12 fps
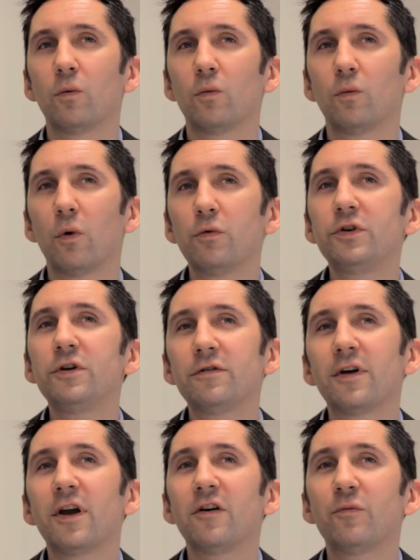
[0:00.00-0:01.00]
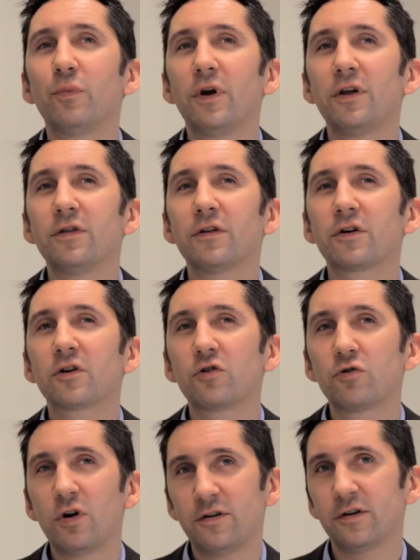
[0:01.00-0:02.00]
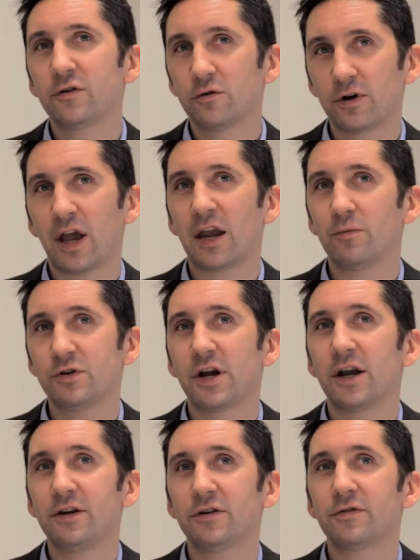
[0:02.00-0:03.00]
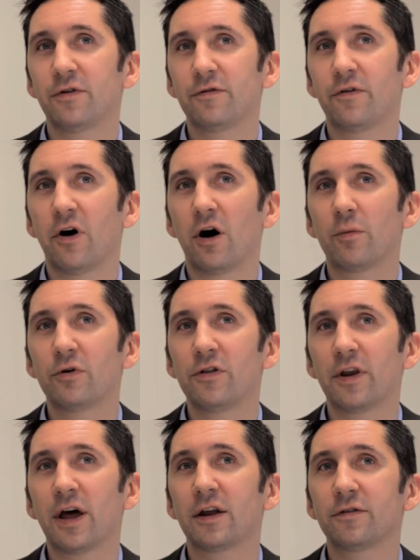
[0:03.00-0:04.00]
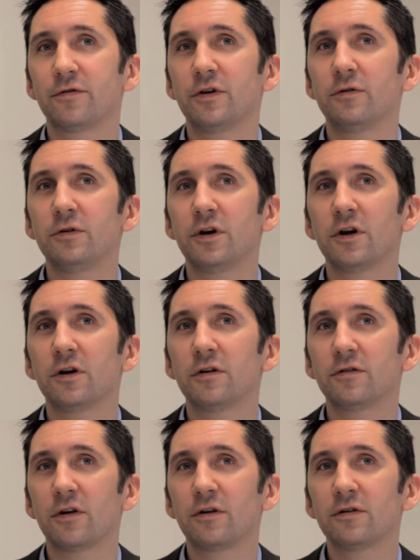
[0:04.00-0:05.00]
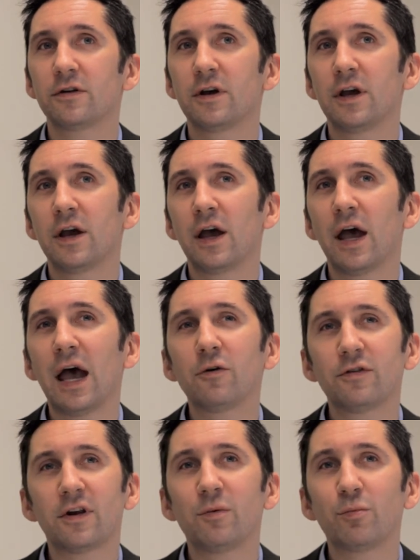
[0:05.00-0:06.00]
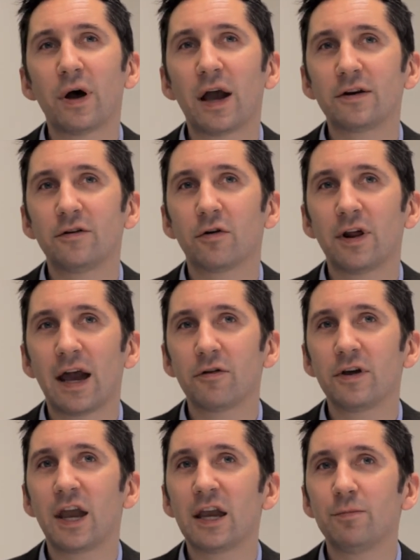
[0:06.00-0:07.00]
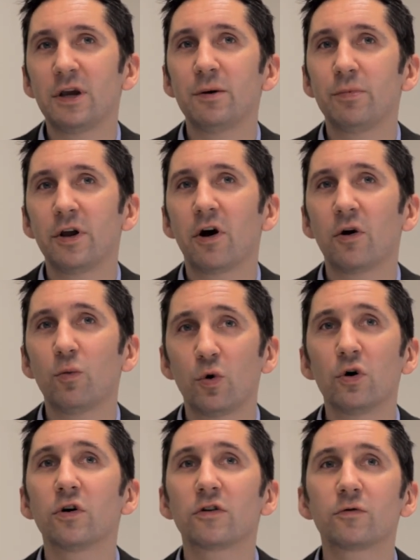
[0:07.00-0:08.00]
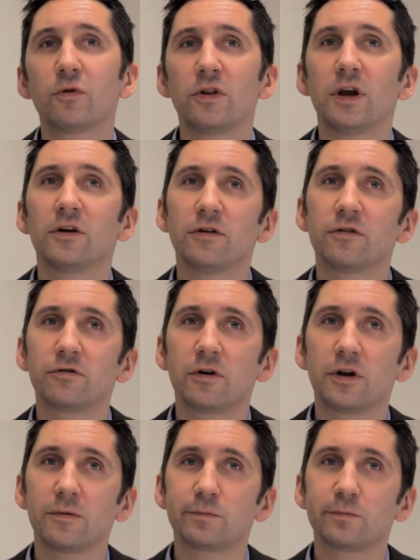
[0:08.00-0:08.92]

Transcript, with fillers: What would you say have been the critical game changers for pharma in the last few years, and how's that impacted on how the ABPI works with the industry?